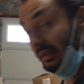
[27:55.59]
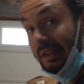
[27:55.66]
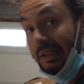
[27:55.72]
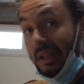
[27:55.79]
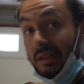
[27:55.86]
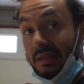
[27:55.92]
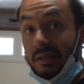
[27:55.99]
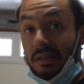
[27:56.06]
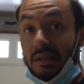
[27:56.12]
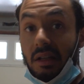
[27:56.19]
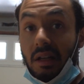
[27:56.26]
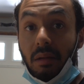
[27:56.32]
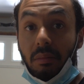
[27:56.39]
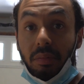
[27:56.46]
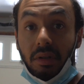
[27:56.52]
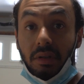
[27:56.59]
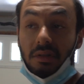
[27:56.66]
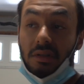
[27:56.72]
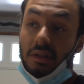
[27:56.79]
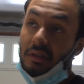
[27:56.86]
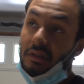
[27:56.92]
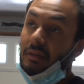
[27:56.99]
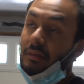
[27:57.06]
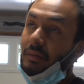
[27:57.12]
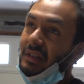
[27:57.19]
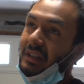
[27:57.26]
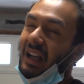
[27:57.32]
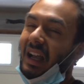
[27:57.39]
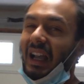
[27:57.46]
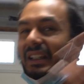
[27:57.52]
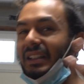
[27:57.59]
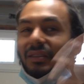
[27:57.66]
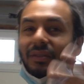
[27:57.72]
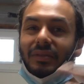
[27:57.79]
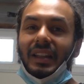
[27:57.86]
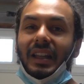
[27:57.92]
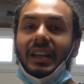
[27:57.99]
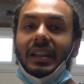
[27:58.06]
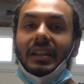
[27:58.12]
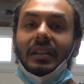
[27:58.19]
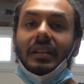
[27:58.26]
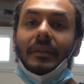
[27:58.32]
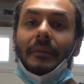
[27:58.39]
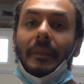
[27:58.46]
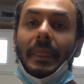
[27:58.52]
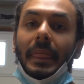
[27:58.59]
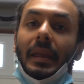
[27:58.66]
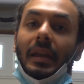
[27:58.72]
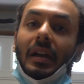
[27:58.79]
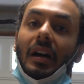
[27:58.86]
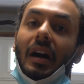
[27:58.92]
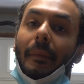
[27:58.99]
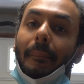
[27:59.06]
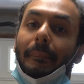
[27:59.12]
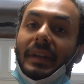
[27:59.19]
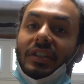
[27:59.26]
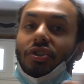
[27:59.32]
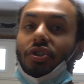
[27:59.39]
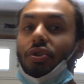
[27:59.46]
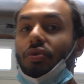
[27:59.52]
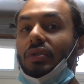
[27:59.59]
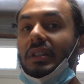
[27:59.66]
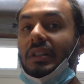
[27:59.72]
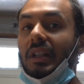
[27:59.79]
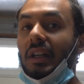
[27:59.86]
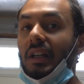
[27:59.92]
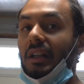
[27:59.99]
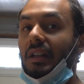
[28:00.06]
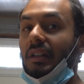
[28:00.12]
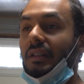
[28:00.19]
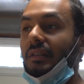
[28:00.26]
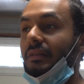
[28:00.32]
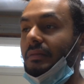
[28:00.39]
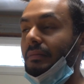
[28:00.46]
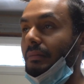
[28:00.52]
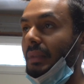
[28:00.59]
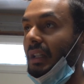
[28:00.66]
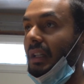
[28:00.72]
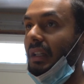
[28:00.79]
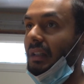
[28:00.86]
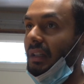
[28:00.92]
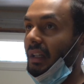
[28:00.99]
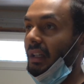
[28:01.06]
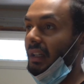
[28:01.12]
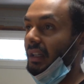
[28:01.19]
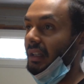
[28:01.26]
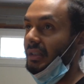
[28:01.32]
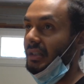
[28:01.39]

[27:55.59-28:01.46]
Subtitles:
the lots that I purchased was kind of like a mystery lot, meaning that it